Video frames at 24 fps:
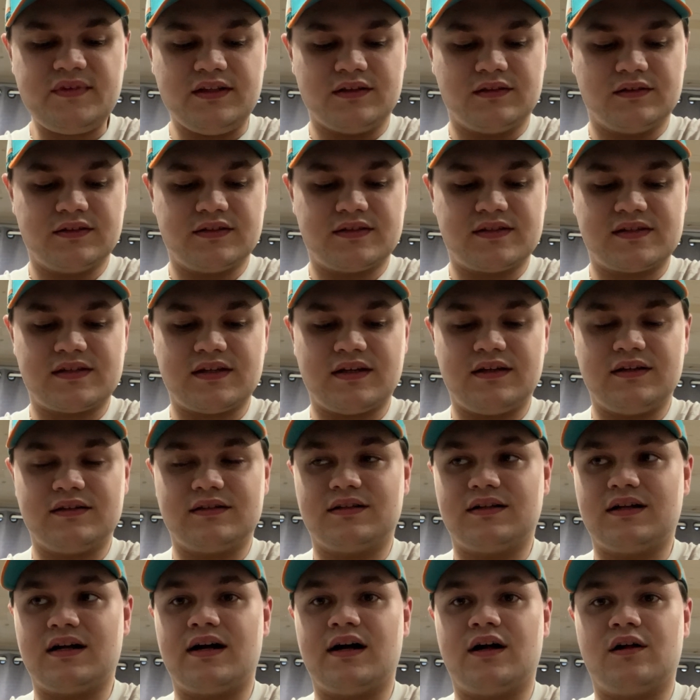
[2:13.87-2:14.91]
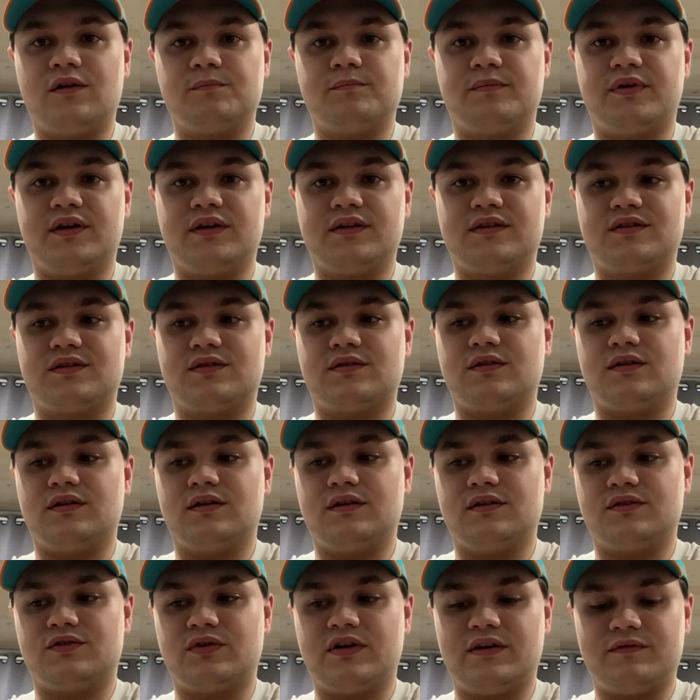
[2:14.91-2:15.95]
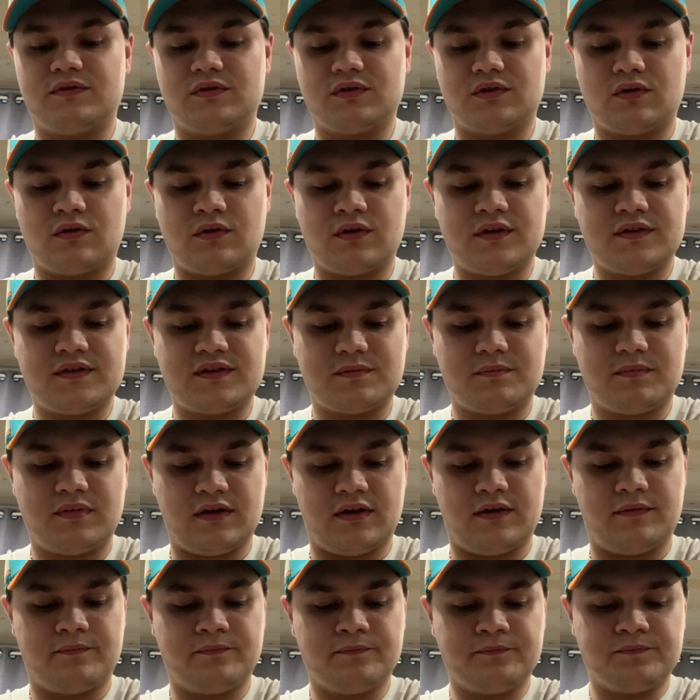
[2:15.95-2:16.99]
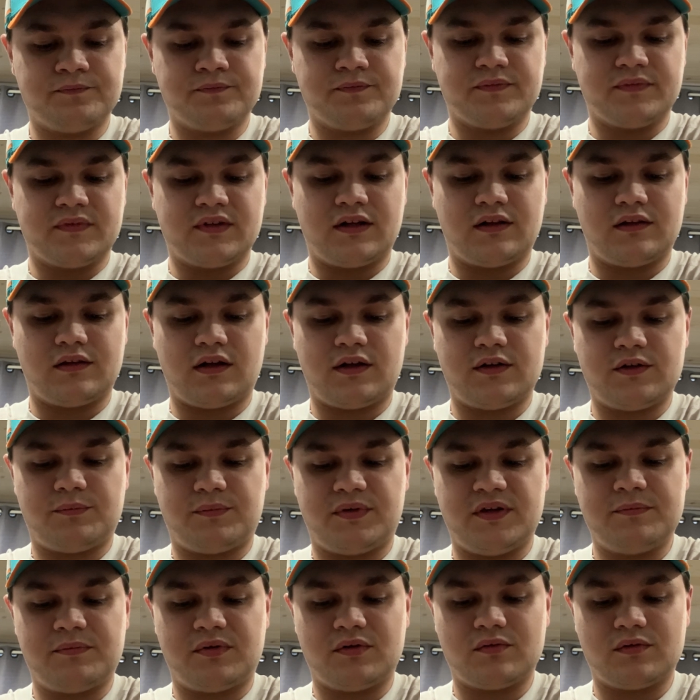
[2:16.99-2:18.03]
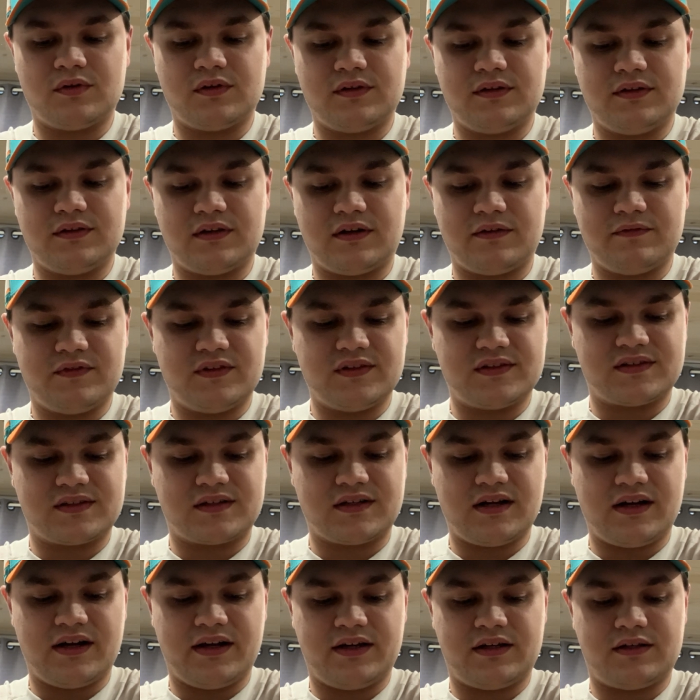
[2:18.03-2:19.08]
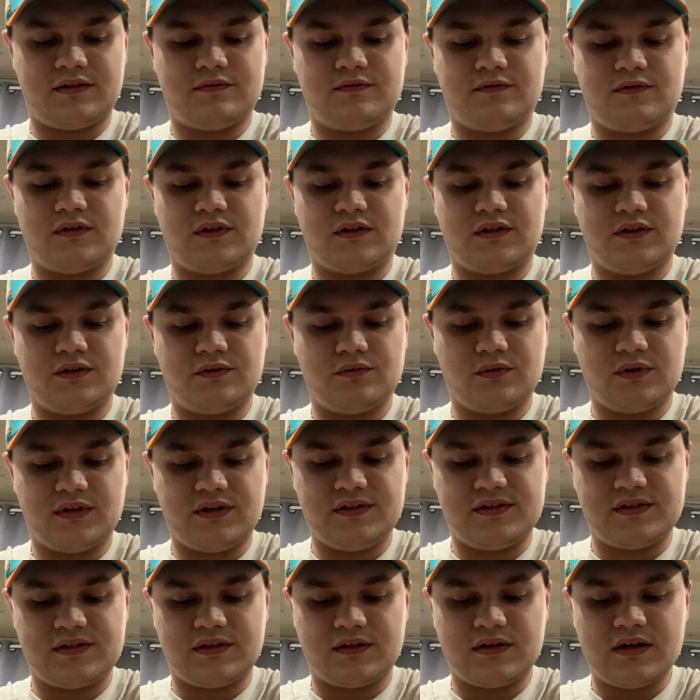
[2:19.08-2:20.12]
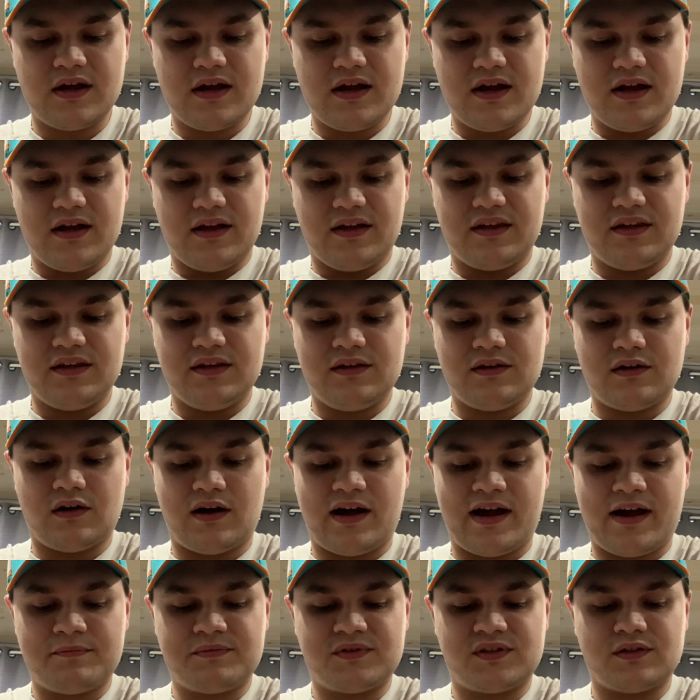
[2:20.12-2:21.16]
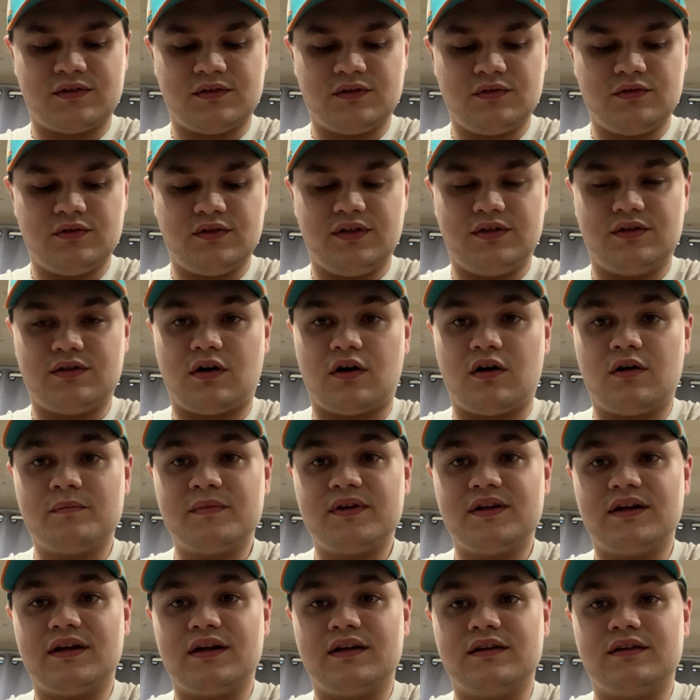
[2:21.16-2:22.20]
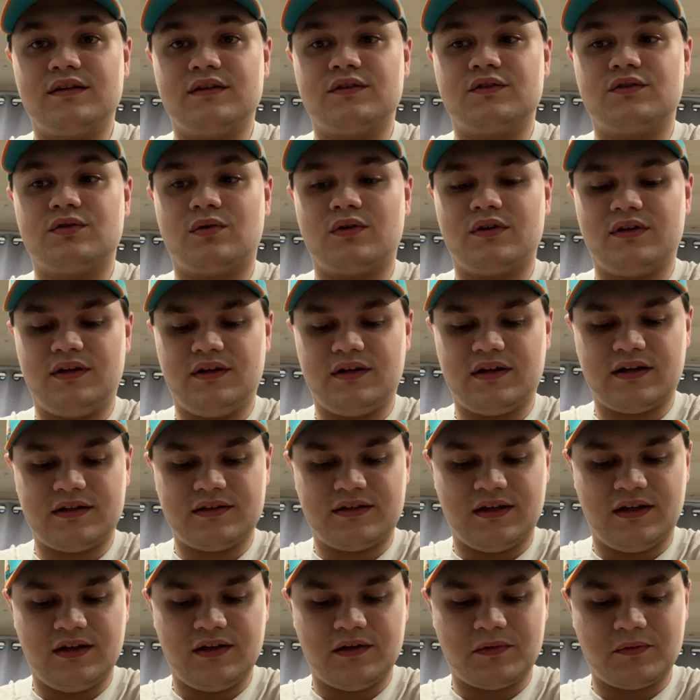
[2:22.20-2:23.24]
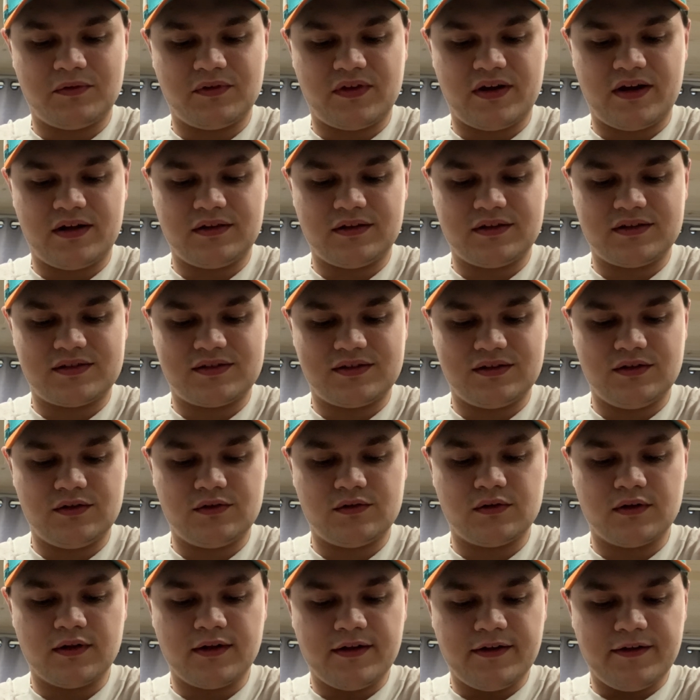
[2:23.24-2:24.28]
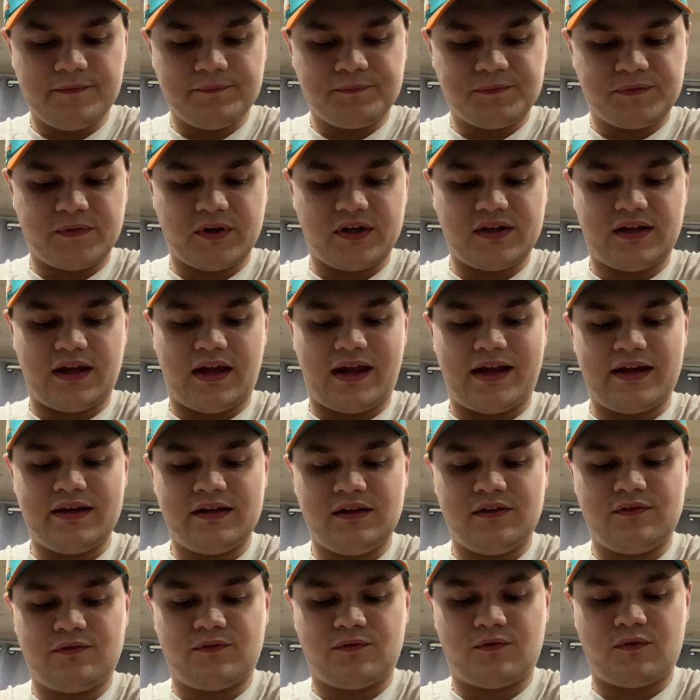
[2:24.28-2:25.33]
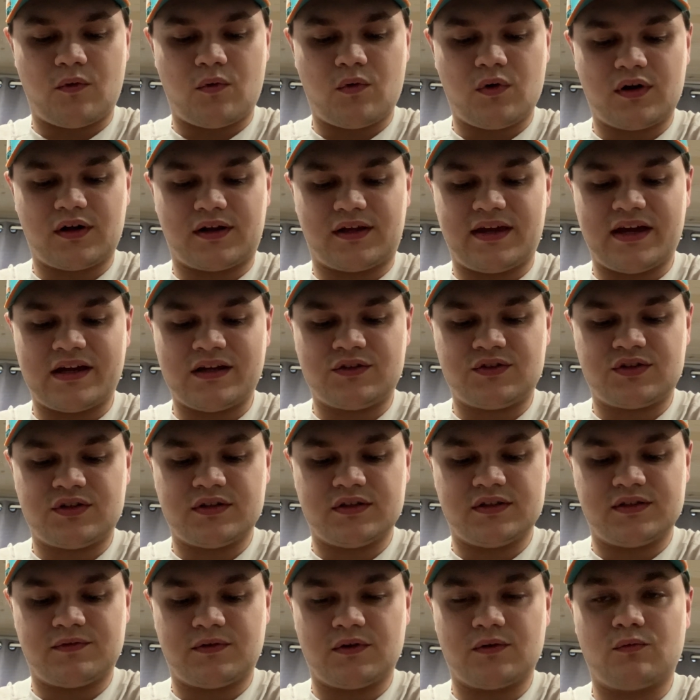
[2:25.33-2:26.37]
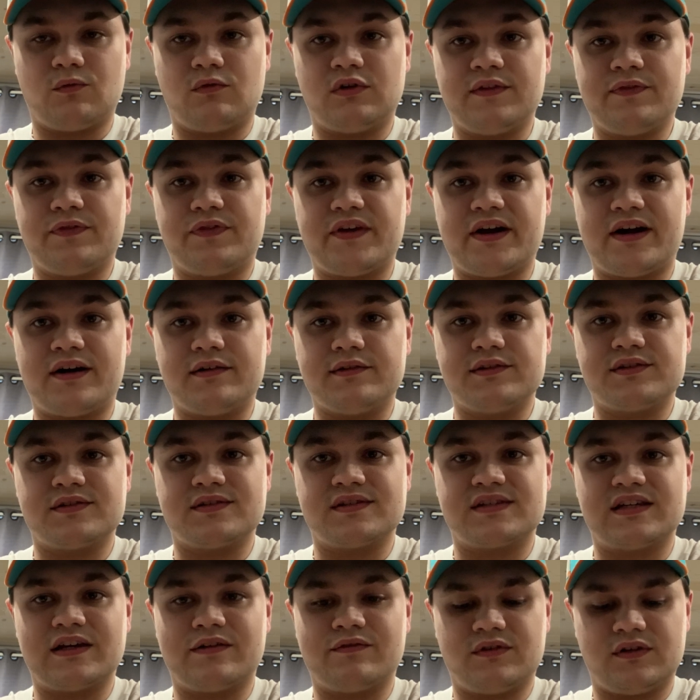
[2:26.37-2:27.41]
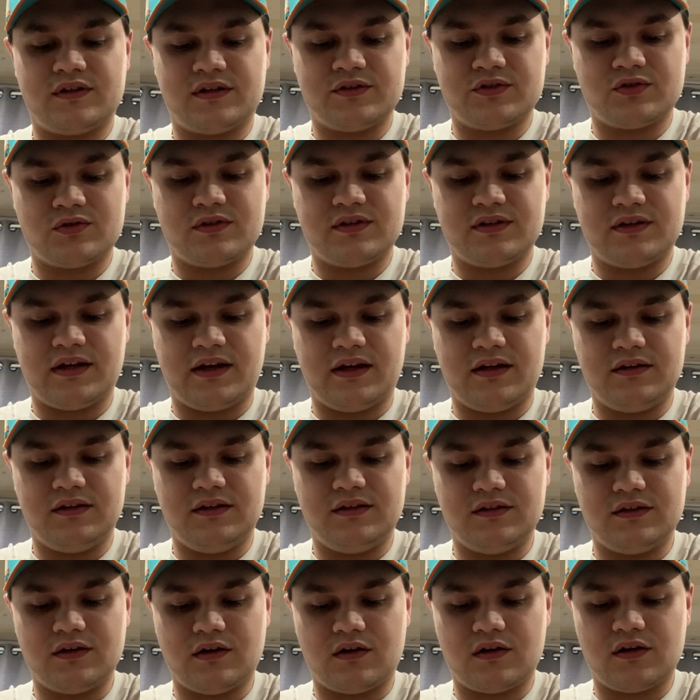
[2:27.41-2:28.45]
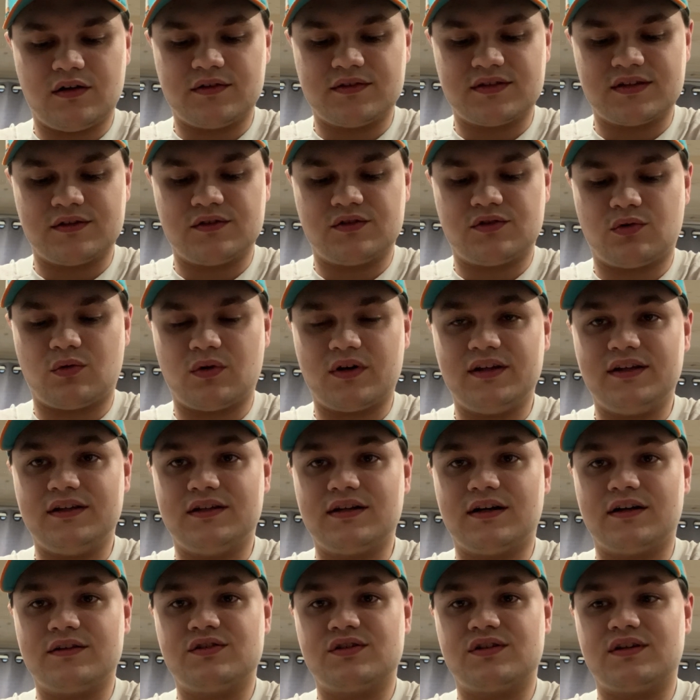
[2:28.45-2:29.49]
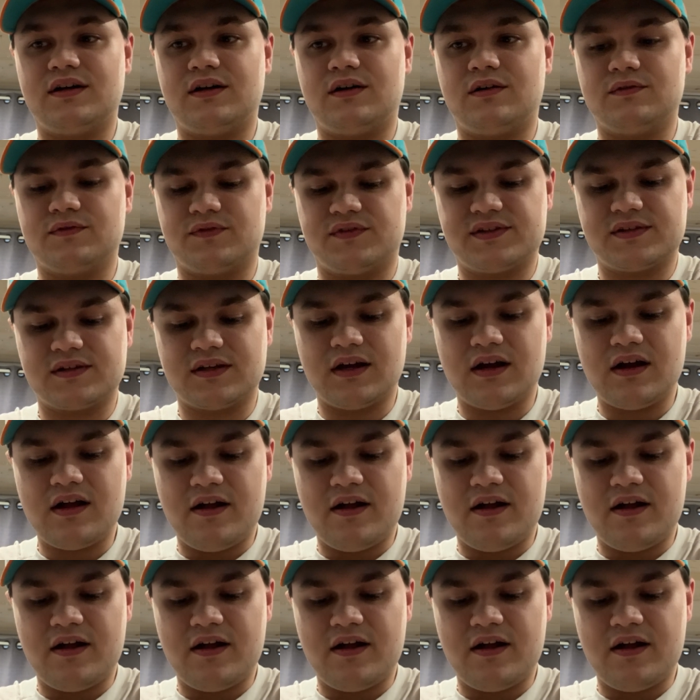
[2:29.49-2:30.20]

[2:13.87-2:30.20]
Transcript: let's say, Kyle Pitts or Trevor Lawrence, but a lot of people really love this guy, and for good reason. He absolutely dominated in 2019 with LSU, right? 84 catches for 1,780 yards and 20 touchdowns.